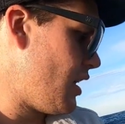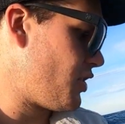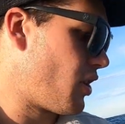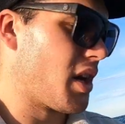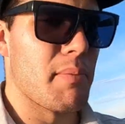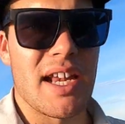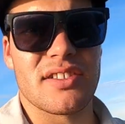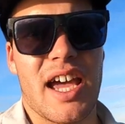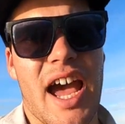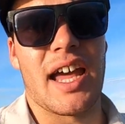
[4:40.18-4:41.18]
you're trying to match
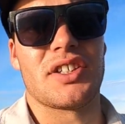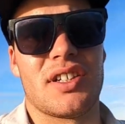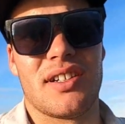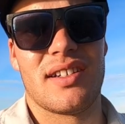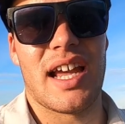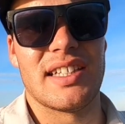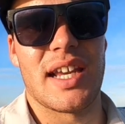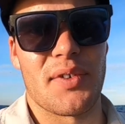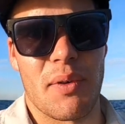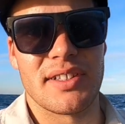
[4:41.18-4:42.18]
the hatch, as
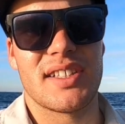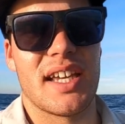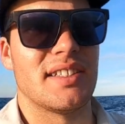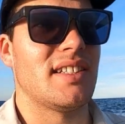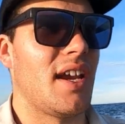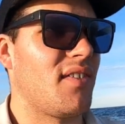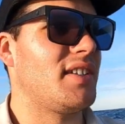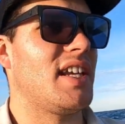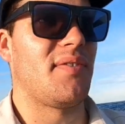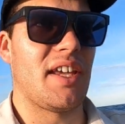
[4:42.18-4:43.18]
everyone says. Every
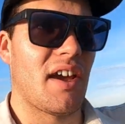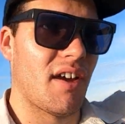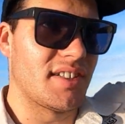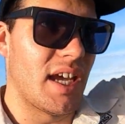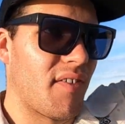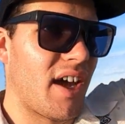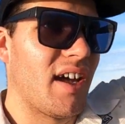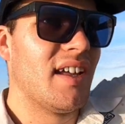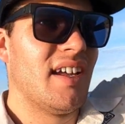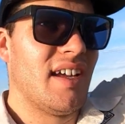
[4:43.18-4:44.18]
TV host ever,
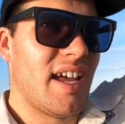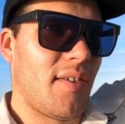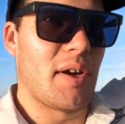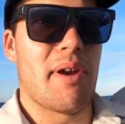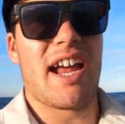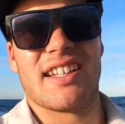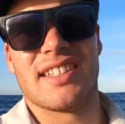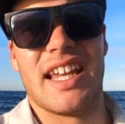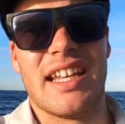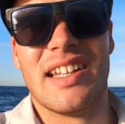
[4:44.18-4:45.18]
every
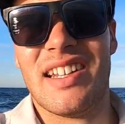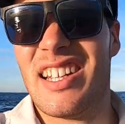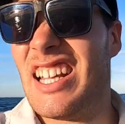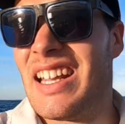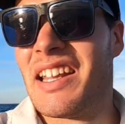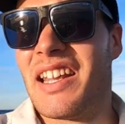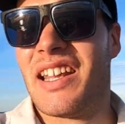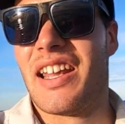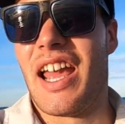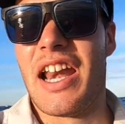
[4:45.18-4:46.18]
magazine,
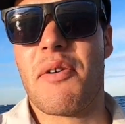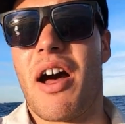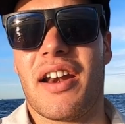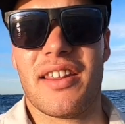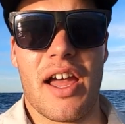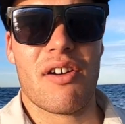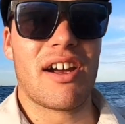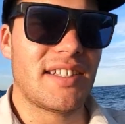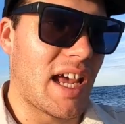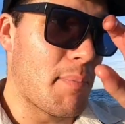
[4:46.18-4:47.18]
anyone, they
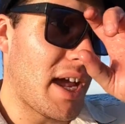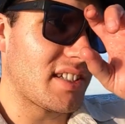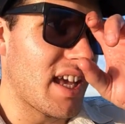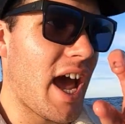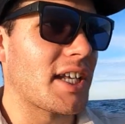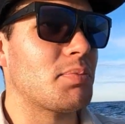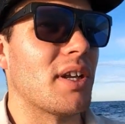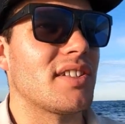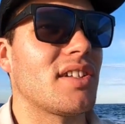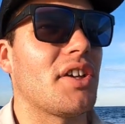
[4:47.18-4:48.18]
always say match the hatch,
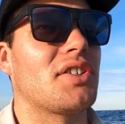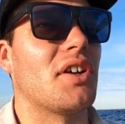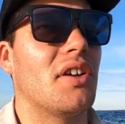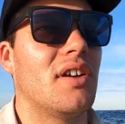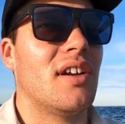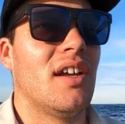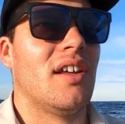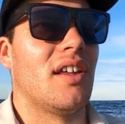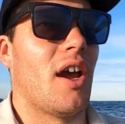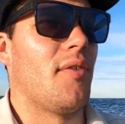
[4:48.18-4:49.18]
but it's so true.
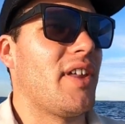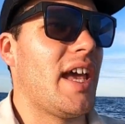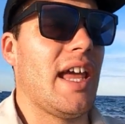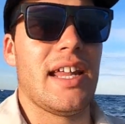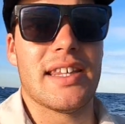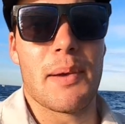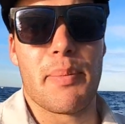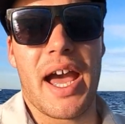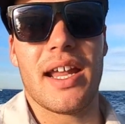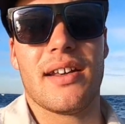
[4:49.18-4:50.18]
You know, if they're eating that
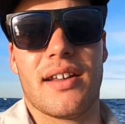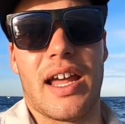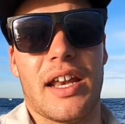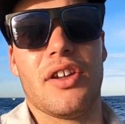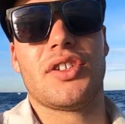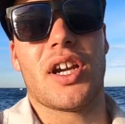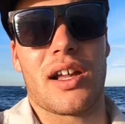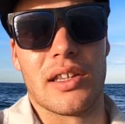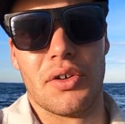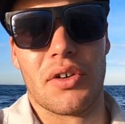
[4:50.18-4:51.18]
bait and you
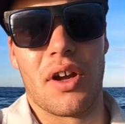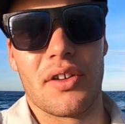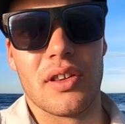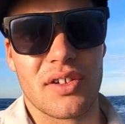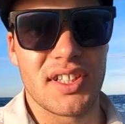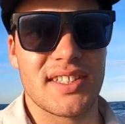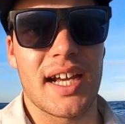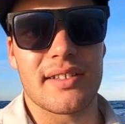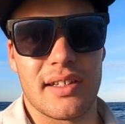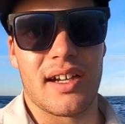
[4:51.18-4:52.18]
chuck a lure on that looks
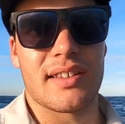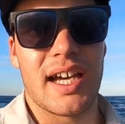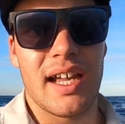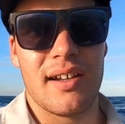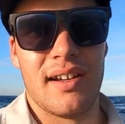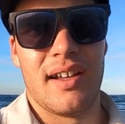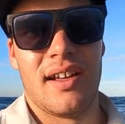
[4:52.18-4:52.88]
exactly like that,